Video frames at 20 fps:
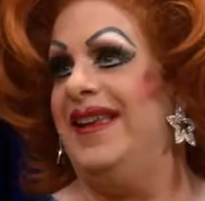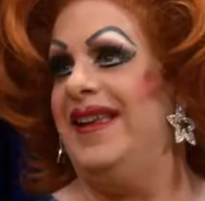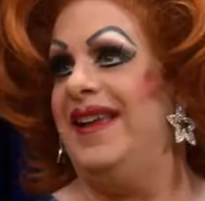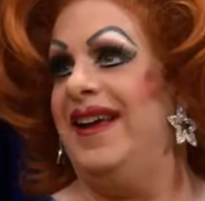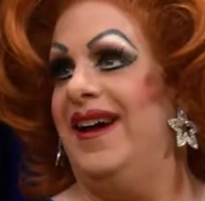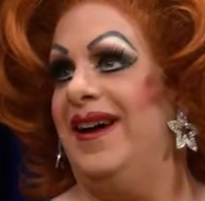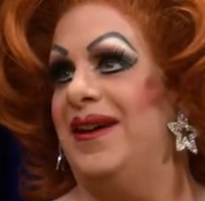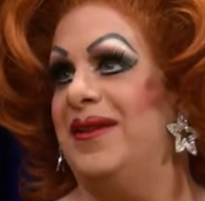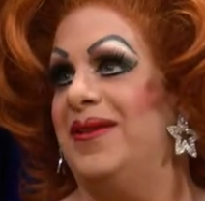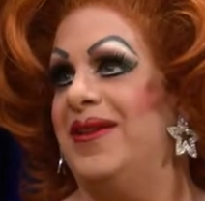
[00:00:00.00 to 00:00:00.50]

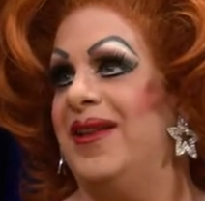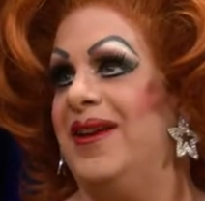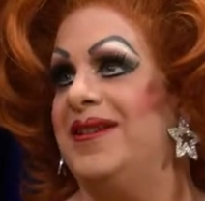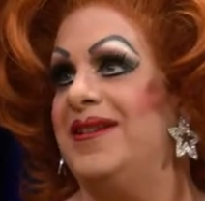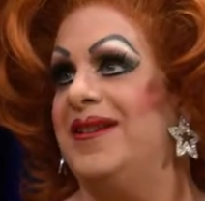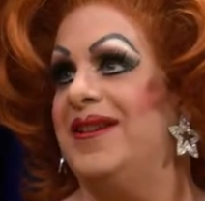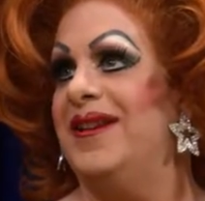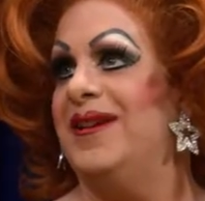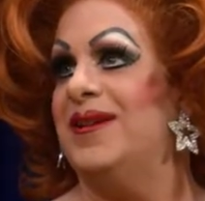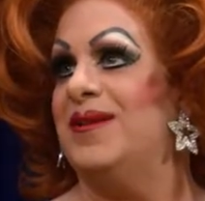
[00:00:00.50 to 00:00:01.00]
Yeah,
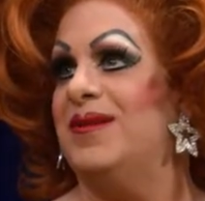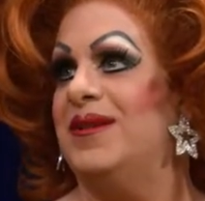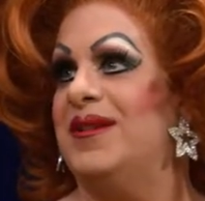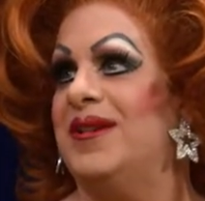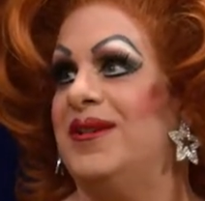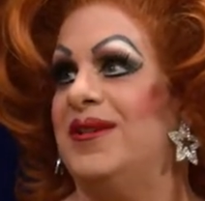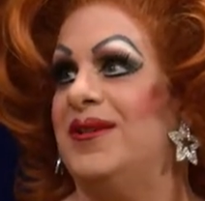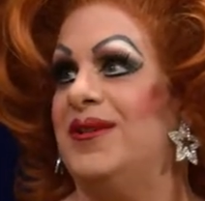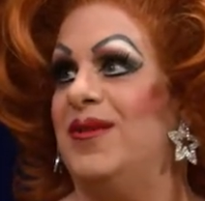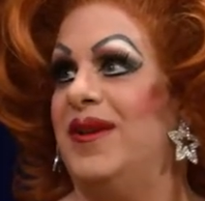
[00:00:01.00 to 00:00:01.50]
30 years was
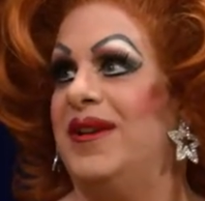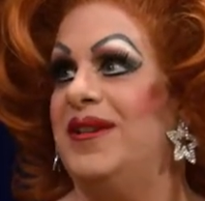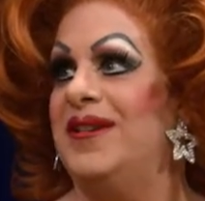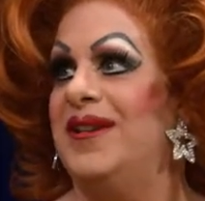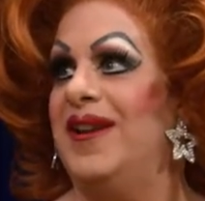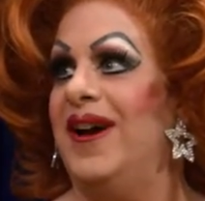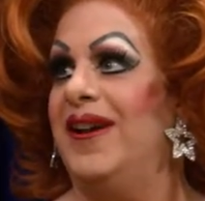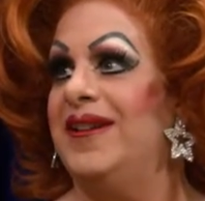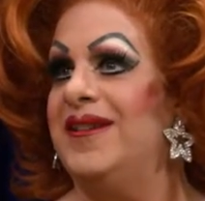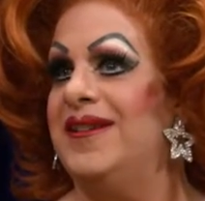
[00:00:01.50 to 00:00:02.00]
in
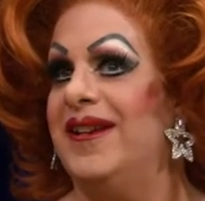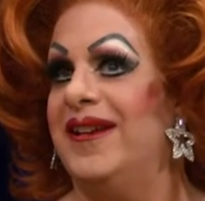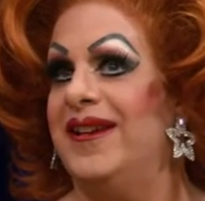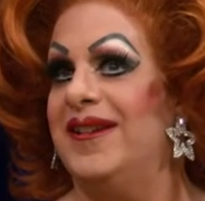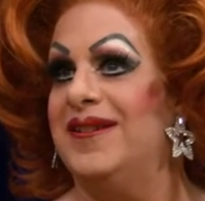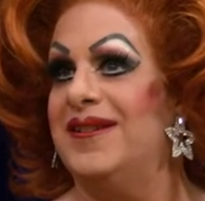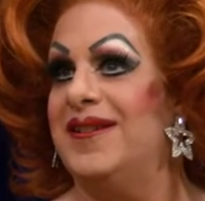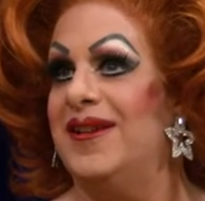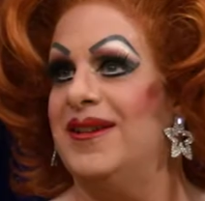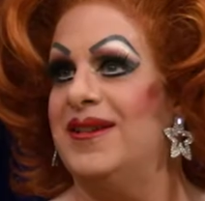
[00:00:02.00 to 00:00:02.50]

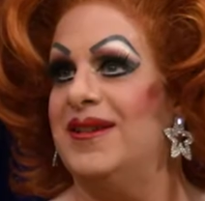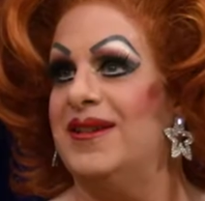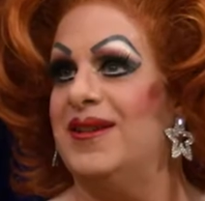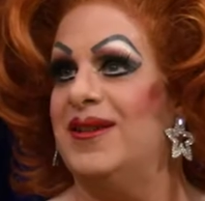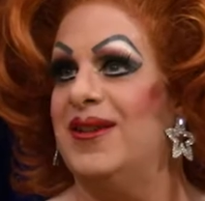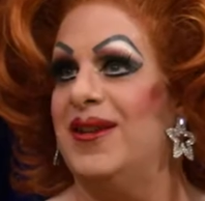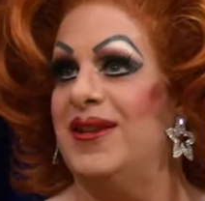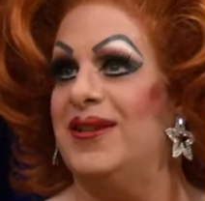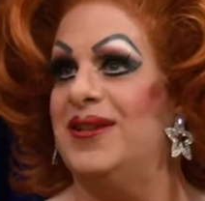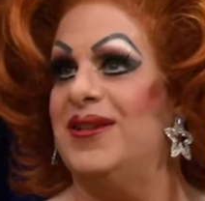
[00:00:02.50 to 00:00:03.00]
2019, so it's
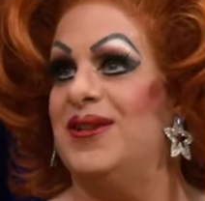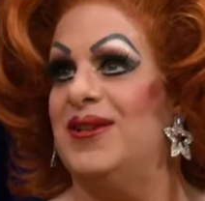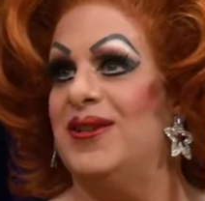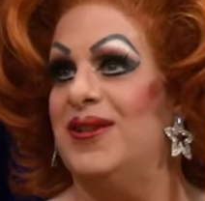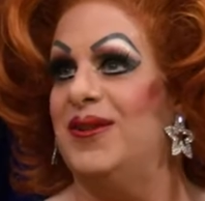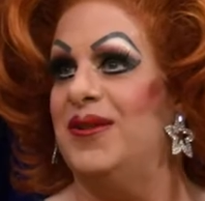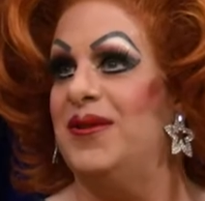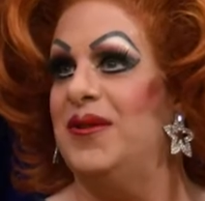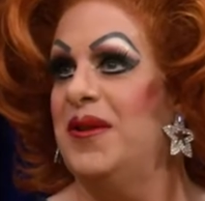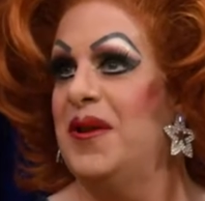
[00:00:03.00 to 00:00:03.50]

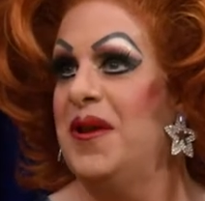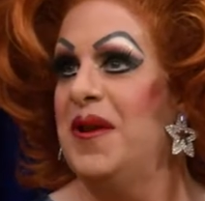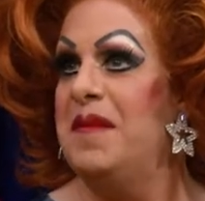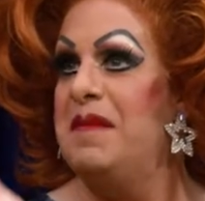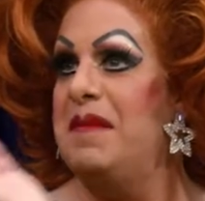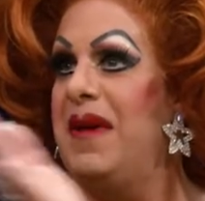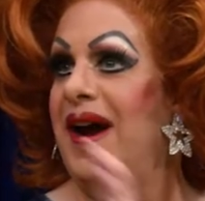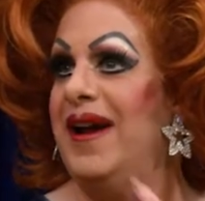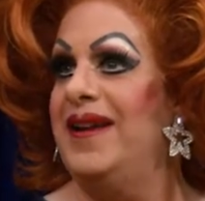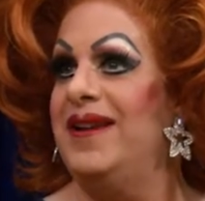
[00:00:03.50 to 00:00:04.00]
32
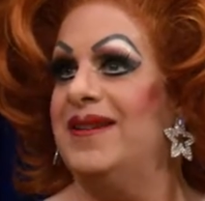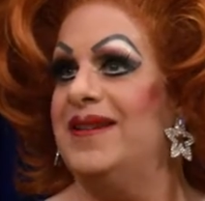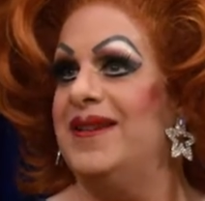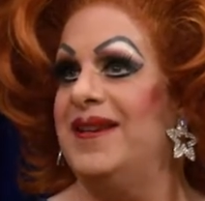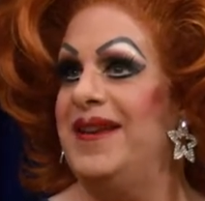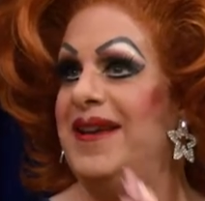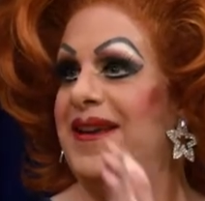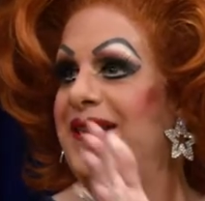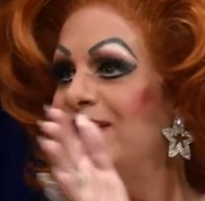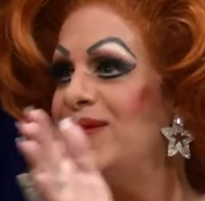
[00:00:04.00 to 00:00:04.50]
minus
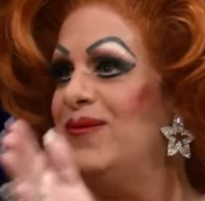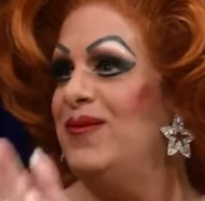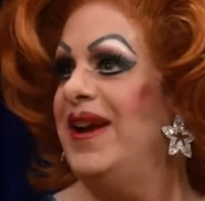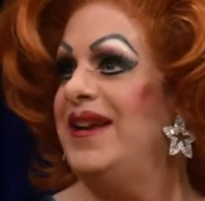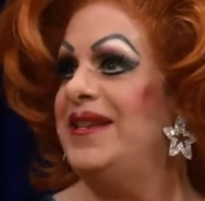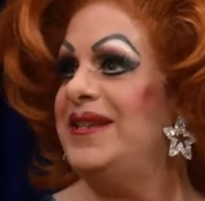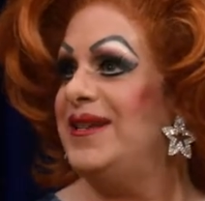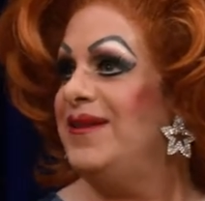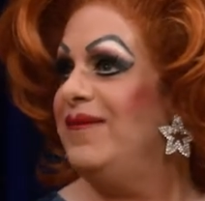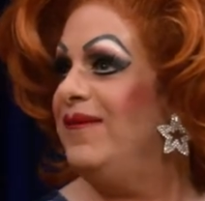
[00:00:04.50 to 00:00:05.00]
a year's
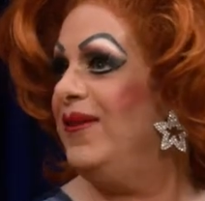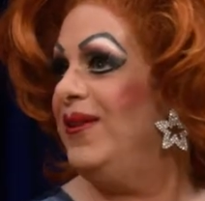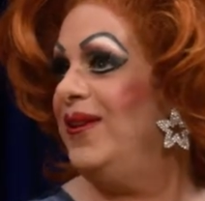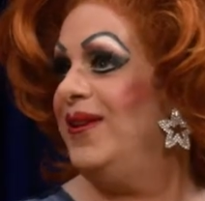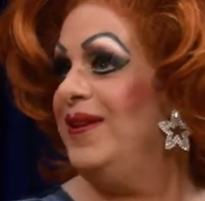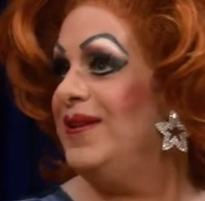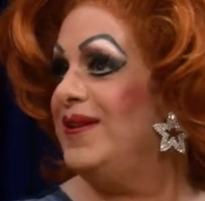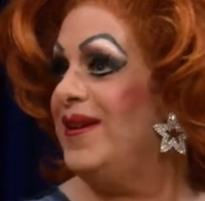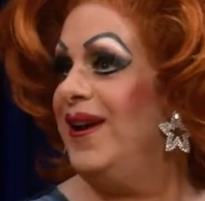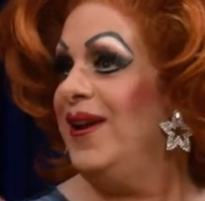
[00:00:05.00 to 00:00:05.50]
rest for the
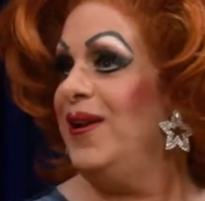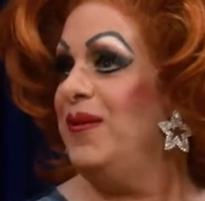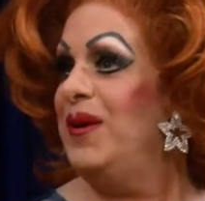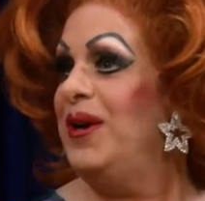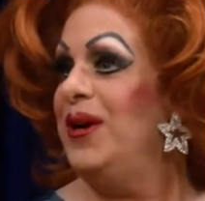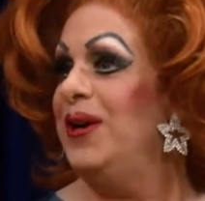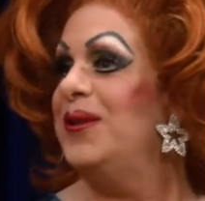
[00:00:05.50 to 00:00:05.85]
entire world.